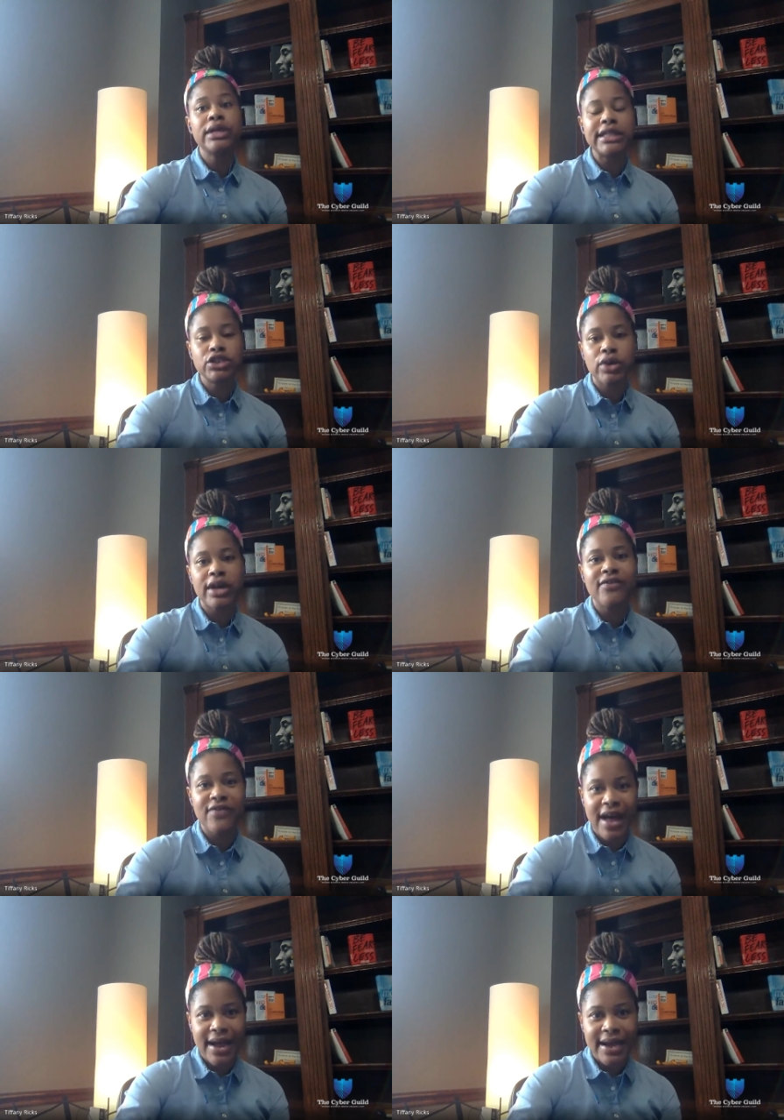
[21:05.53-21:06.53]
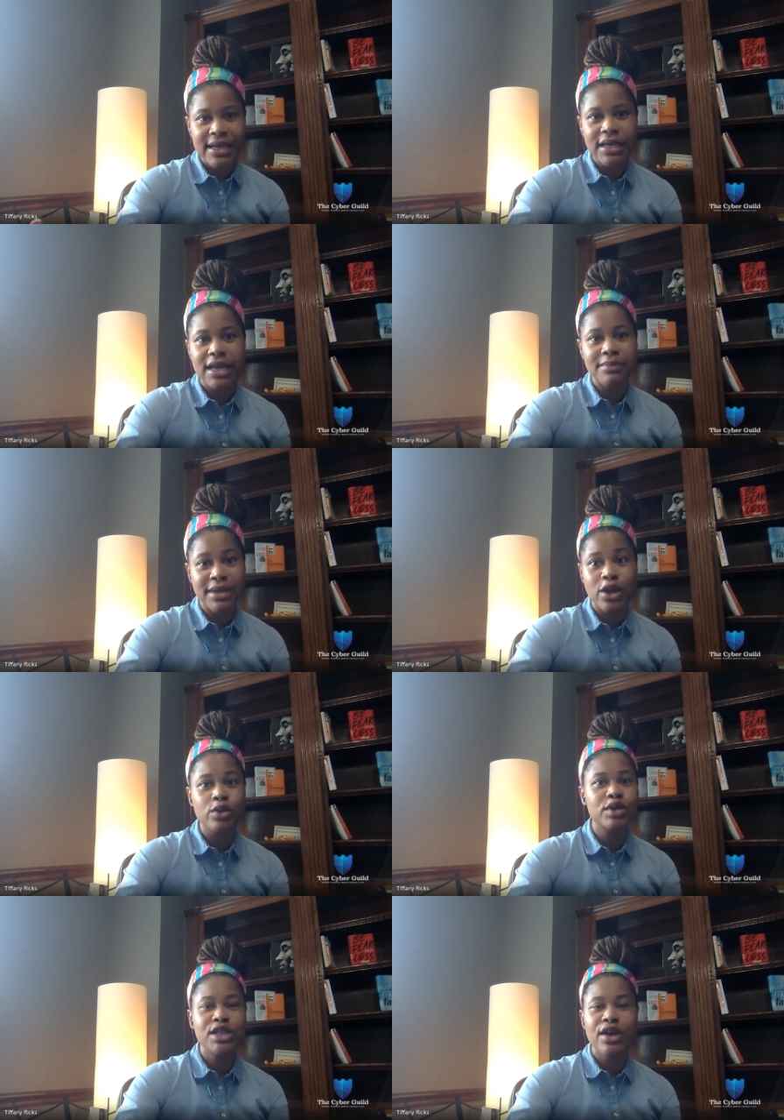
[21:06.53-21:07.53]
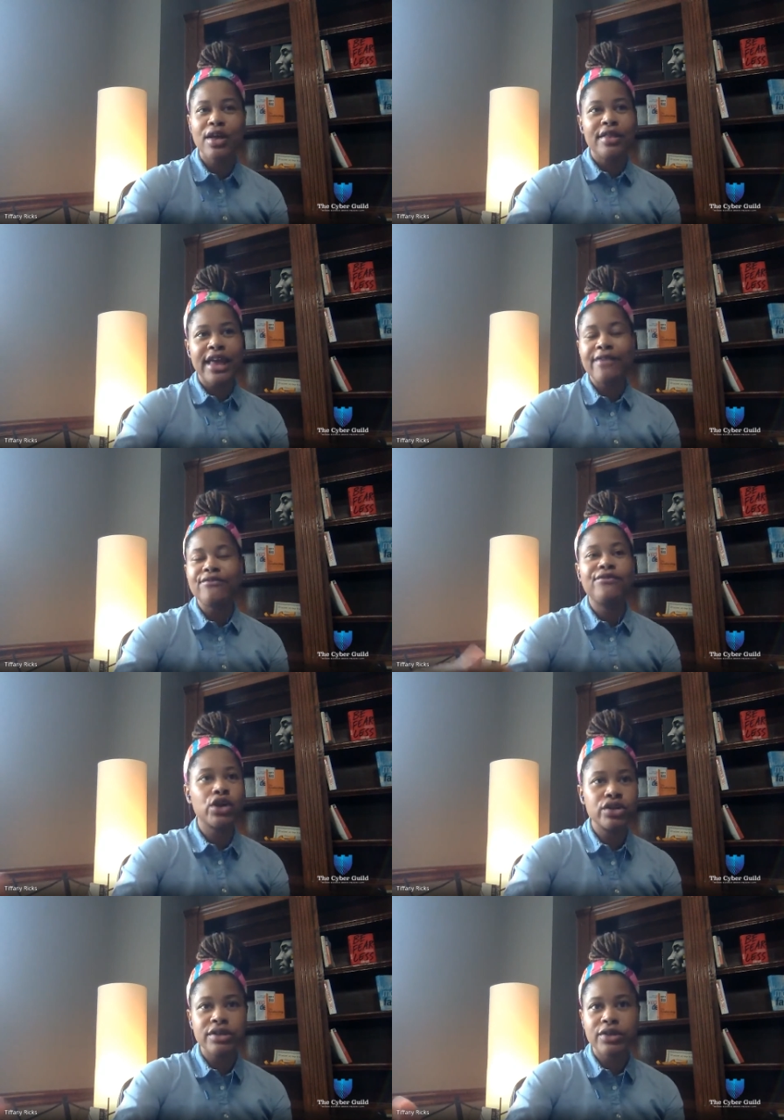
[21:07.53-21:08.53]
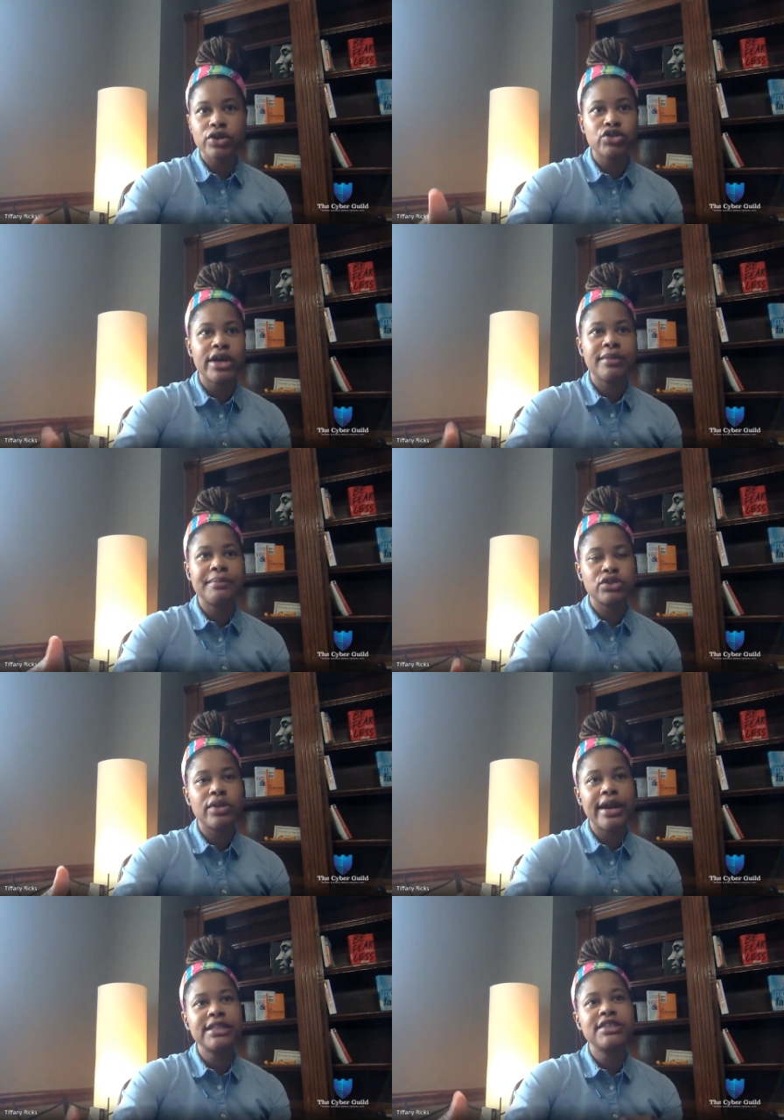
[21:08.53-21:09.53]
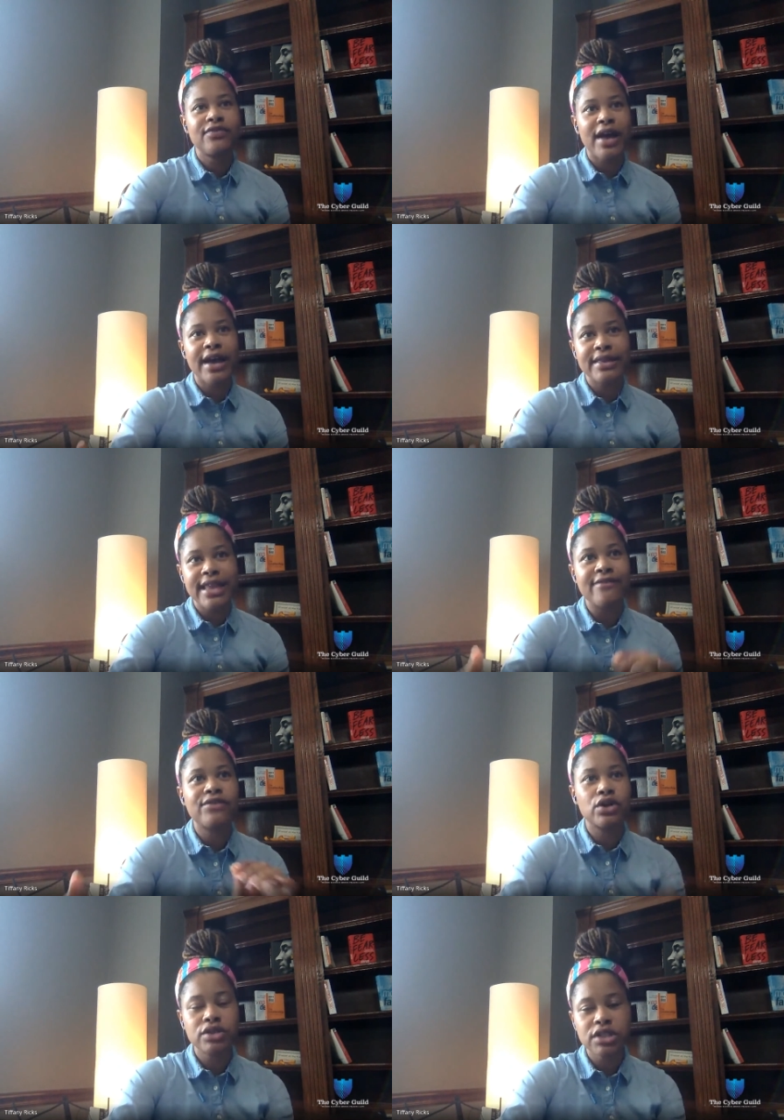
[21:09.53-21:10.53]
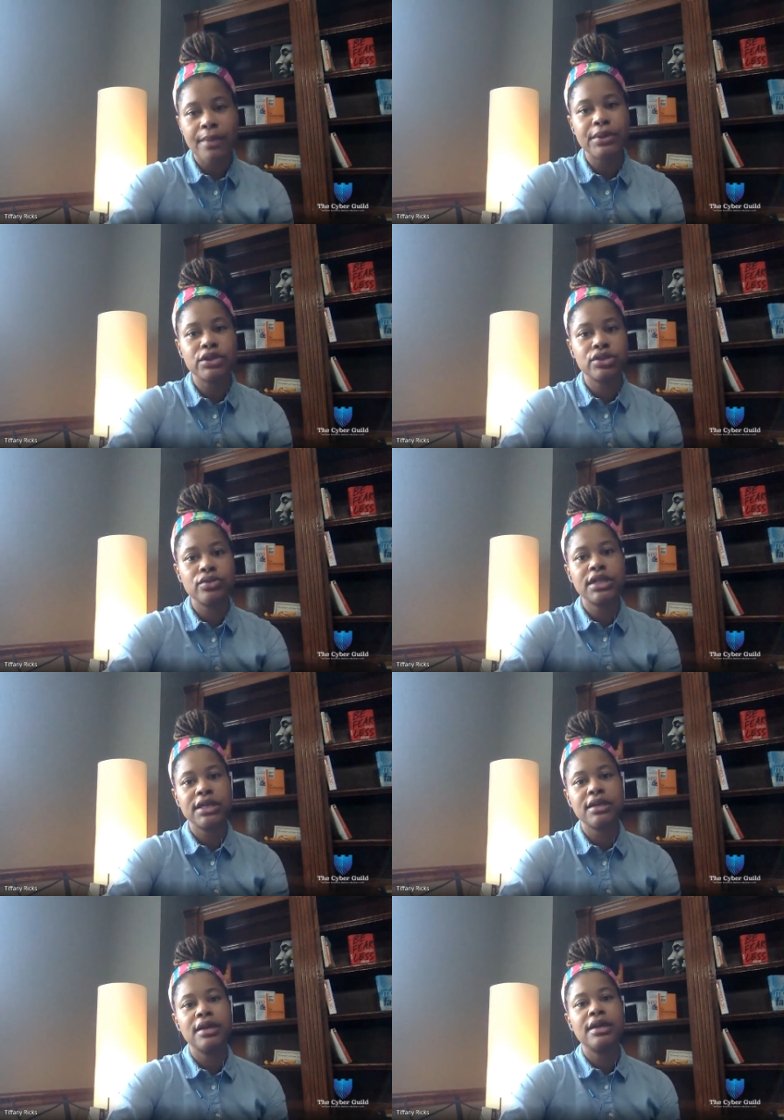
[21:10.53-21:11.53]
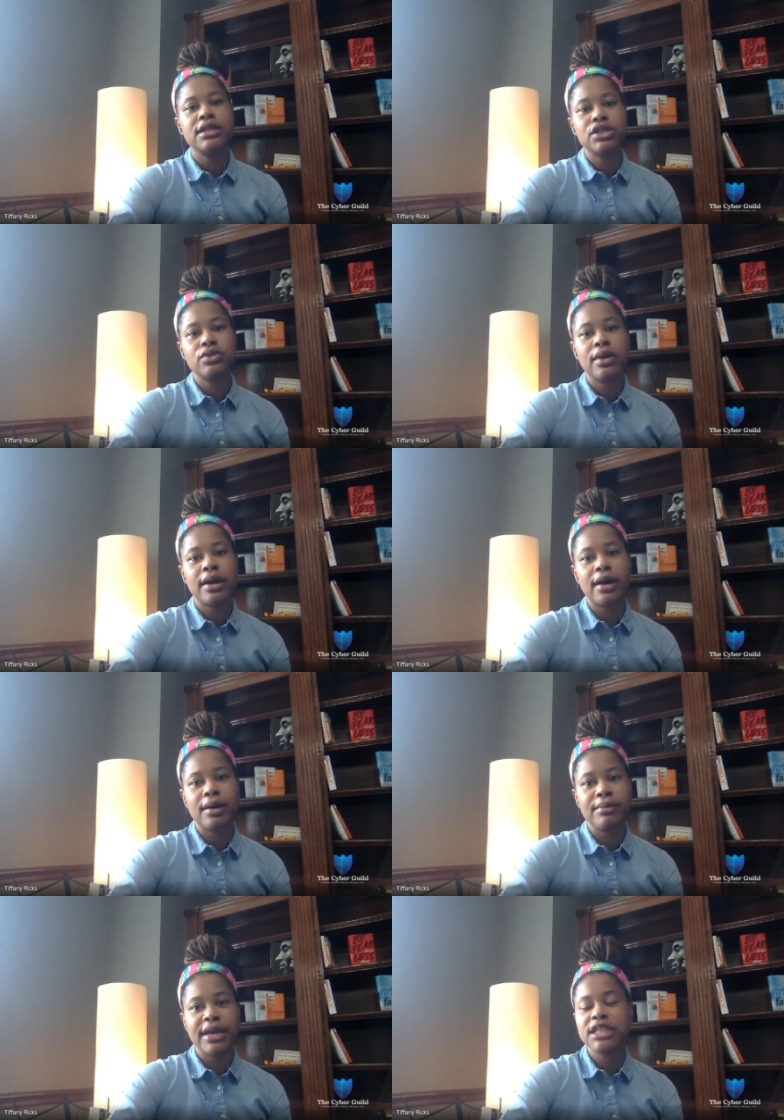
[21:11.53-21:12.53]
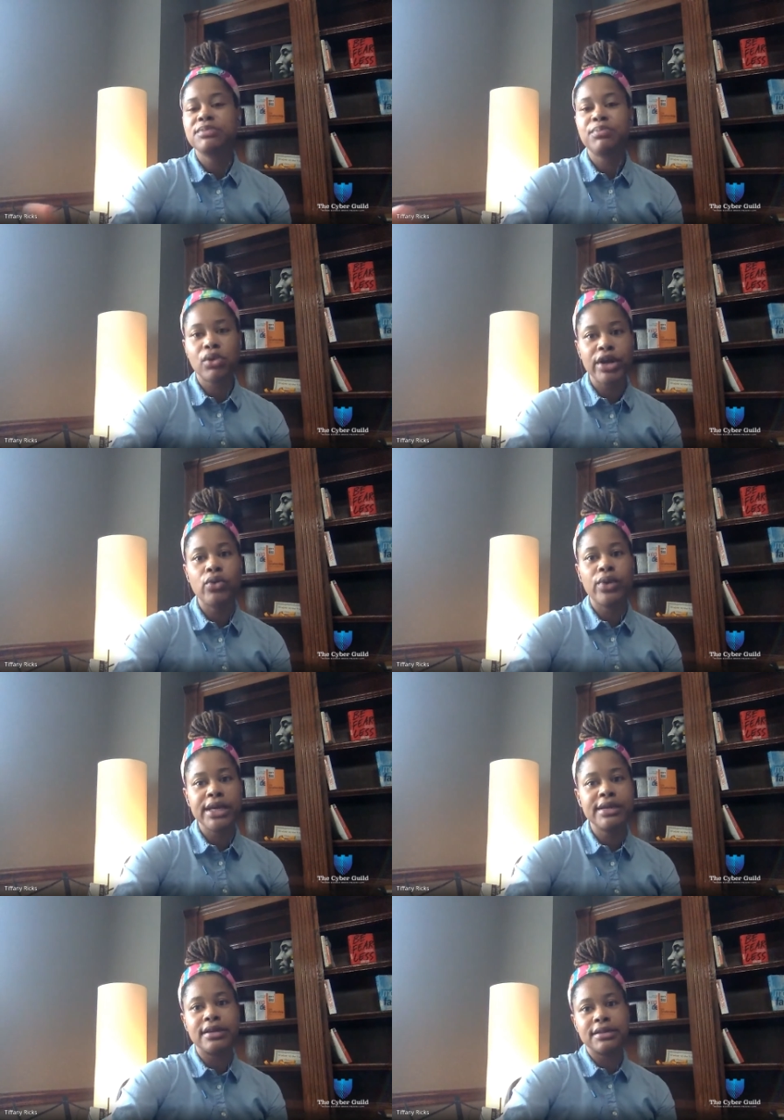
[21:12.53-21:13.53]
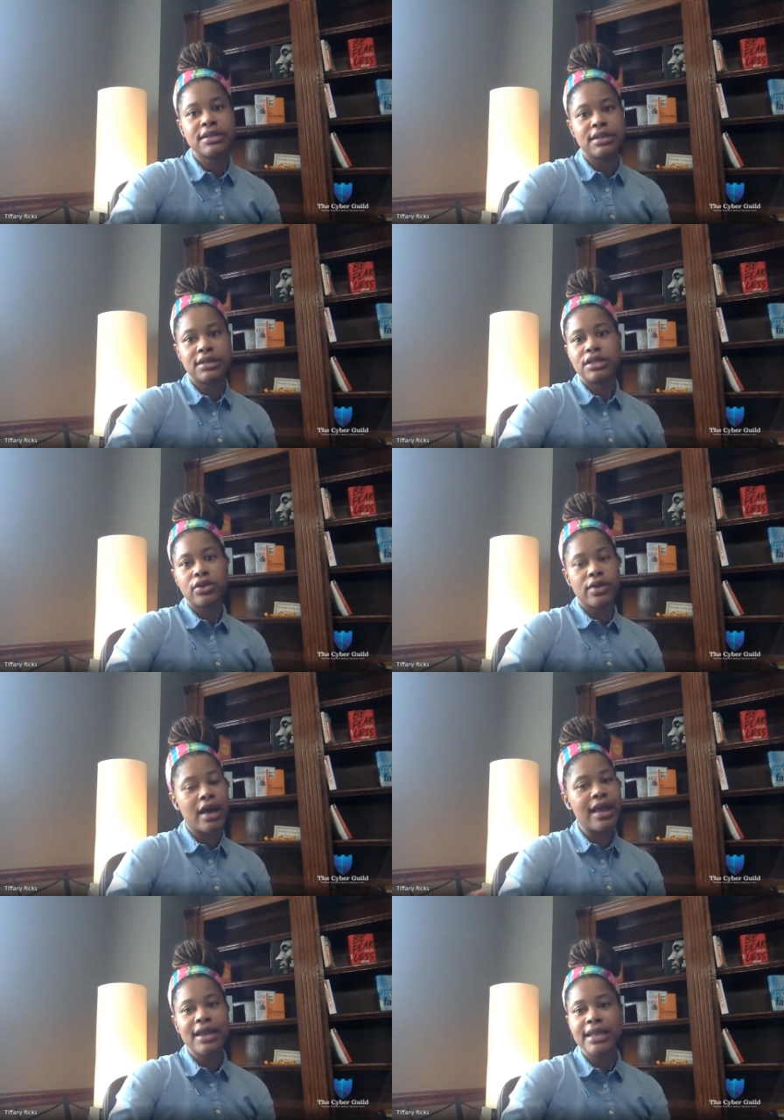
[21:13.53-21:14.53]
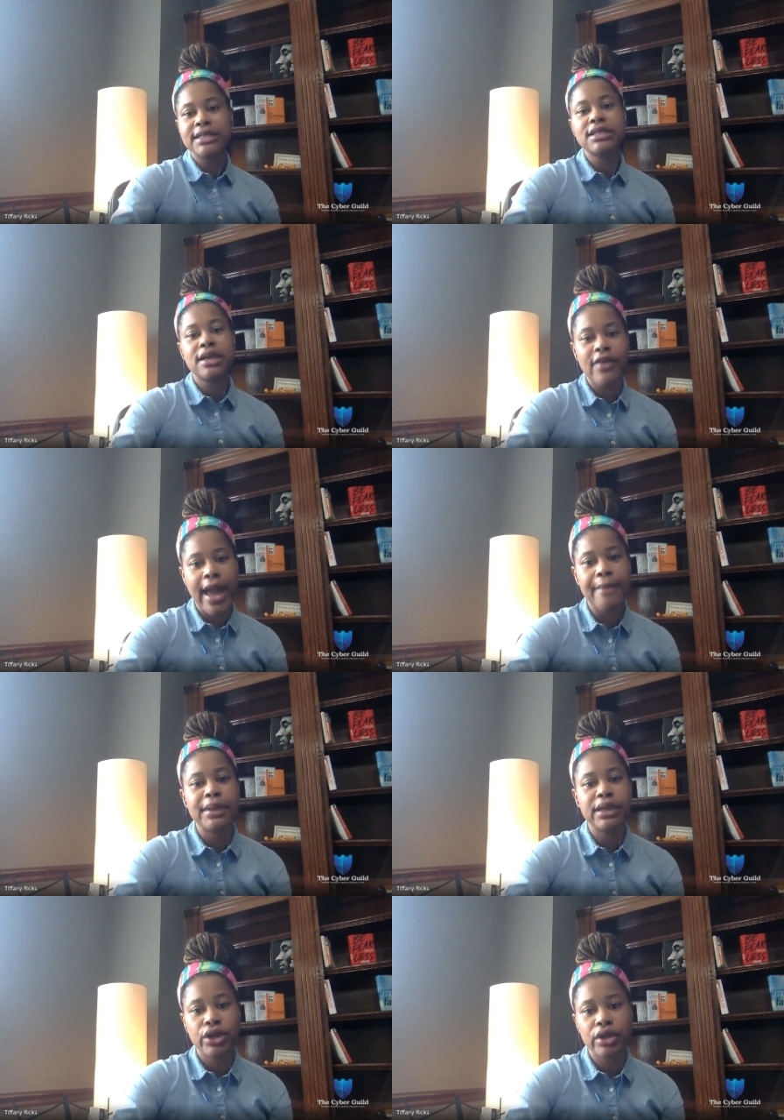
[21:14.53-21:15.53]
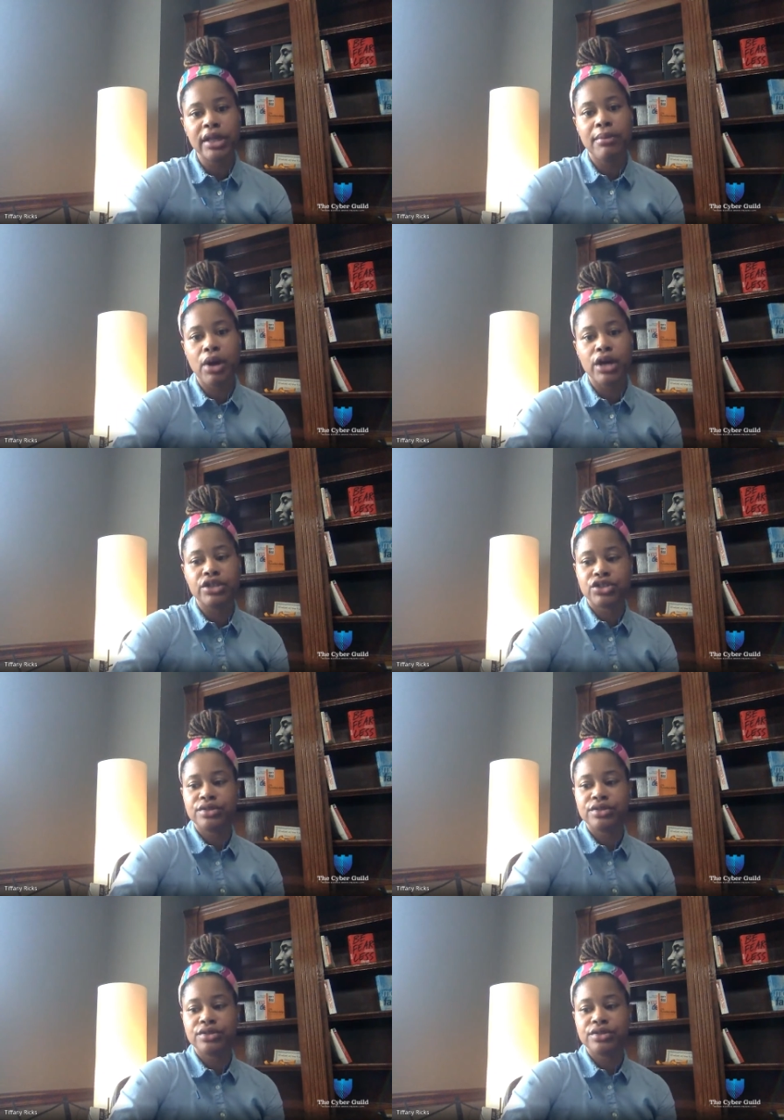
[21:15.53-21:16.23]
try to find and be those that first try to find that first opportunity to exploit a weakness. And so a lot of that stuff happened in early March.